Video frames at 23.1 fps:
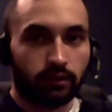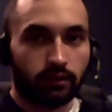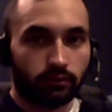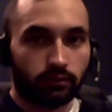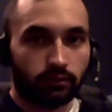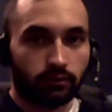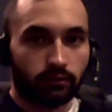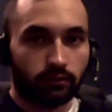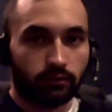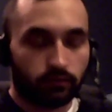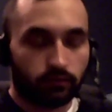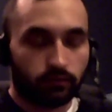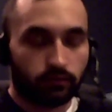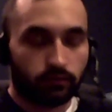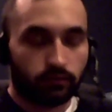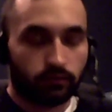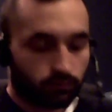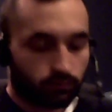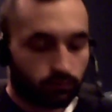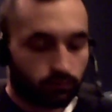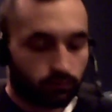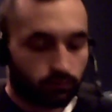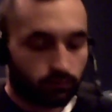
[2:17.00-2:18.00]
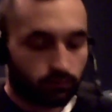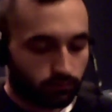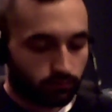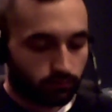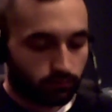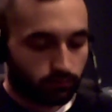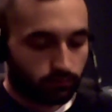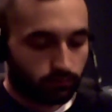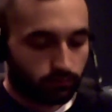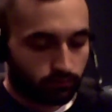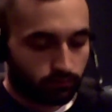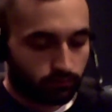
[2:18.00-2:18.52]

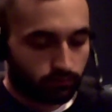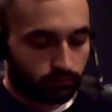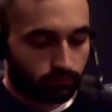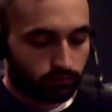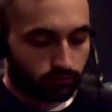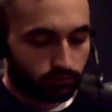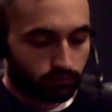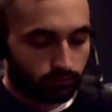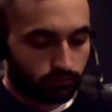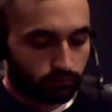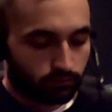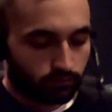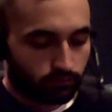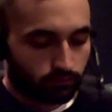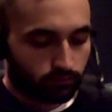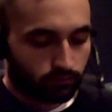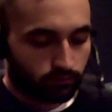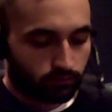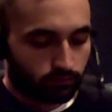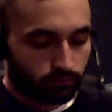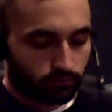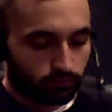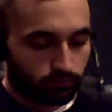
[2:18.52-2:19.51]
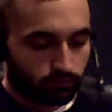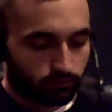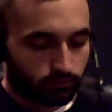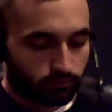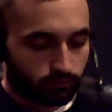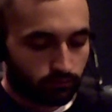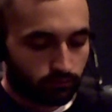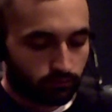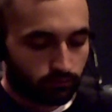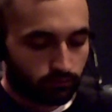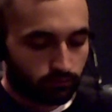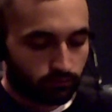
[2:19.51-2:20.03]
No one is speaking in this clip.